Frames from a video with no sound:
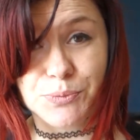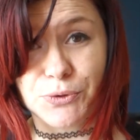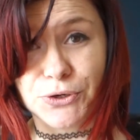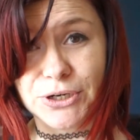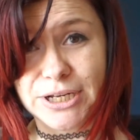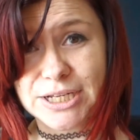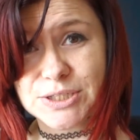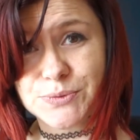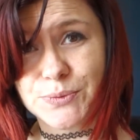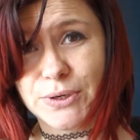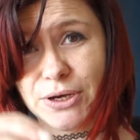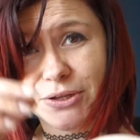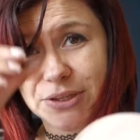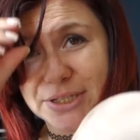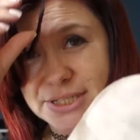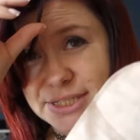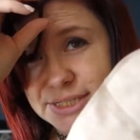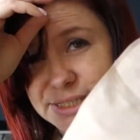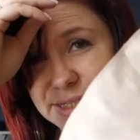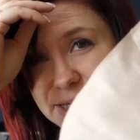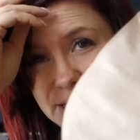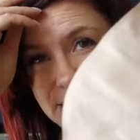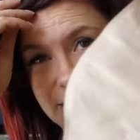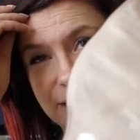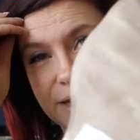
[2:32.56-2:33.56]
point out as well, this
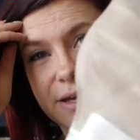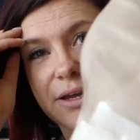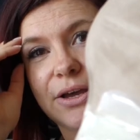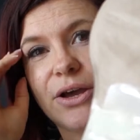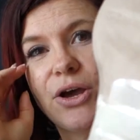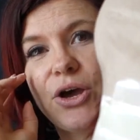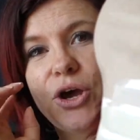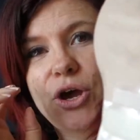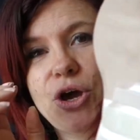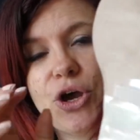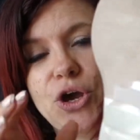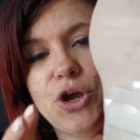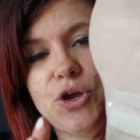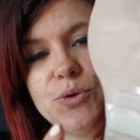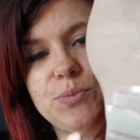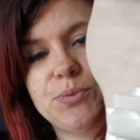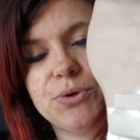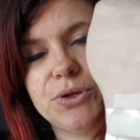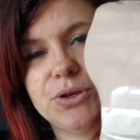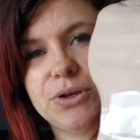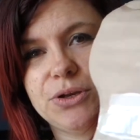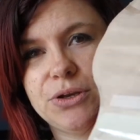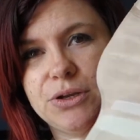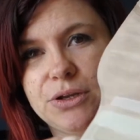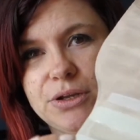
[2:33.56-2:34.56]
is
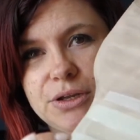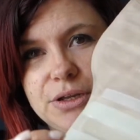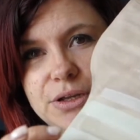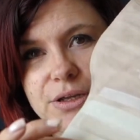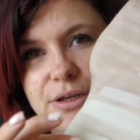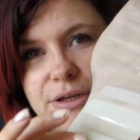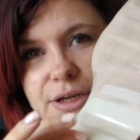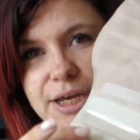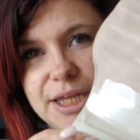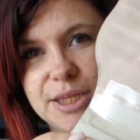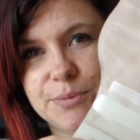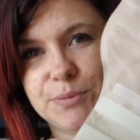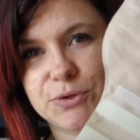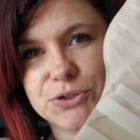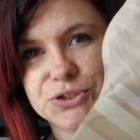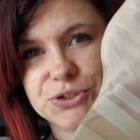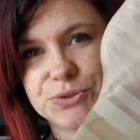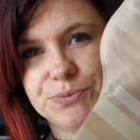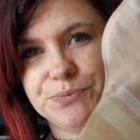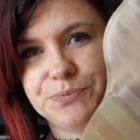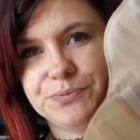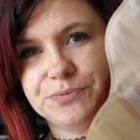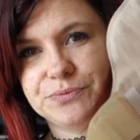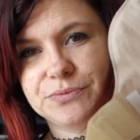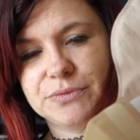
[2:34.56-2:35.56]
open at the
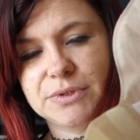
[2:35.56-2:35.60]
bottom.